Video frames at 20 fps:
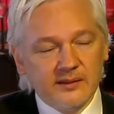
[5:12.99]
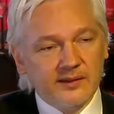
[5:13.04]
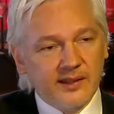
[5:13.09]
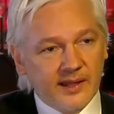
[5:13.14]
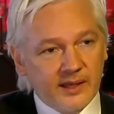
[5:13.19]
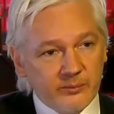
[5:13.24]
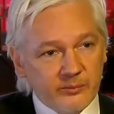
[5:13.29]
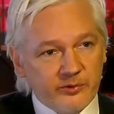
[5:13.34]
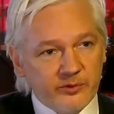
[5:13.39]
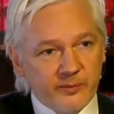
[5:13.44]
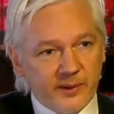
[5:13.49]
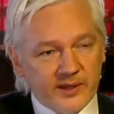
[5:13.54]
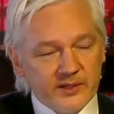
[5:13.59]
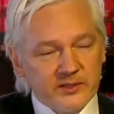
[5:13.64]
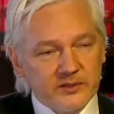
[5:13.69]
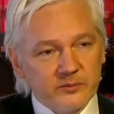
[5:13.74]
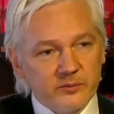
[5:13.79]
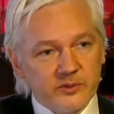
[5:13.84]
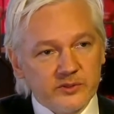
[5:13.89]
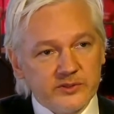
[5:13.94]
That
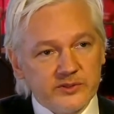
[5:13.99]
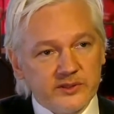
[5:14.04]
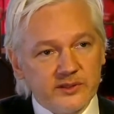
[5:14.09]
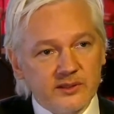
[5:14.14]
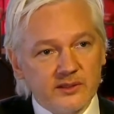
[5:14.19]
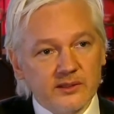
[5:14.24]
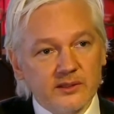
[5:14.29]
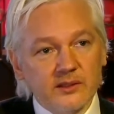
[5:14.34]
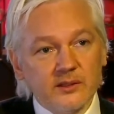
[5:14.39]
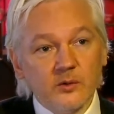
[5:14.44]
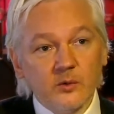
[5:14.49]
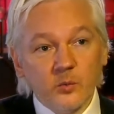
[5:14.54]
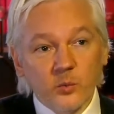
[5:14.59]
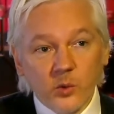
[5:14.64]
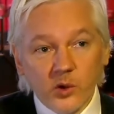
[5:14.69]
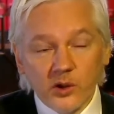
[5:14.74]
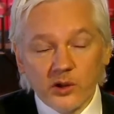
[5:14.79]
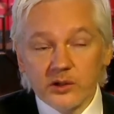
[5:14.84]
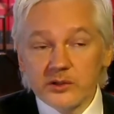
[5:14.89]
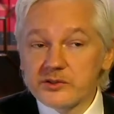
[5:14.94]
information was the
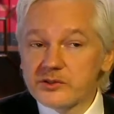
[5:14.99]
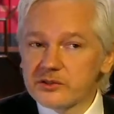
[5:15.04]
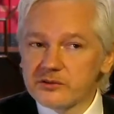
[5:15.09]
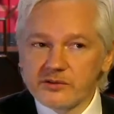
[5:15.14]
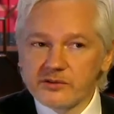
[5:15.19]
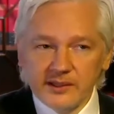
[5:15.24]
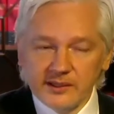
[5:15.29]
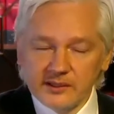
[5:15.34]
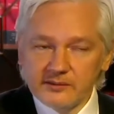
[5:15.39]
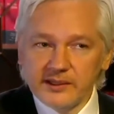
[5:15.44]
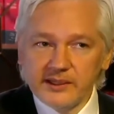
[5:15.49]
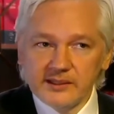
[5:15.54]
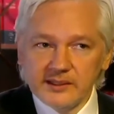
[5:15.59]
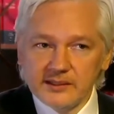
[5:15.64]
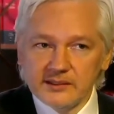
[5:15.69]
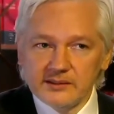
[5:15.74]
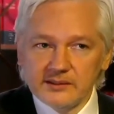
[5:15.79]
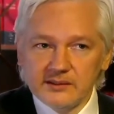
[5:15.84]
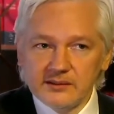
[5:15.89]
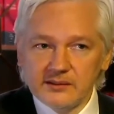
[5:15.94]
words of Hillary
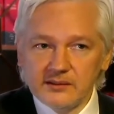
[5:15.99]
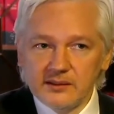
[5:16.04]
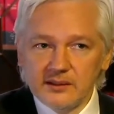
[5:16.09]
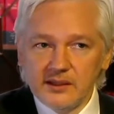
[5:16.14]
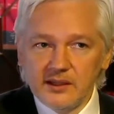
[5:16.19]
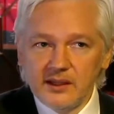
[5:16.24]
Clinton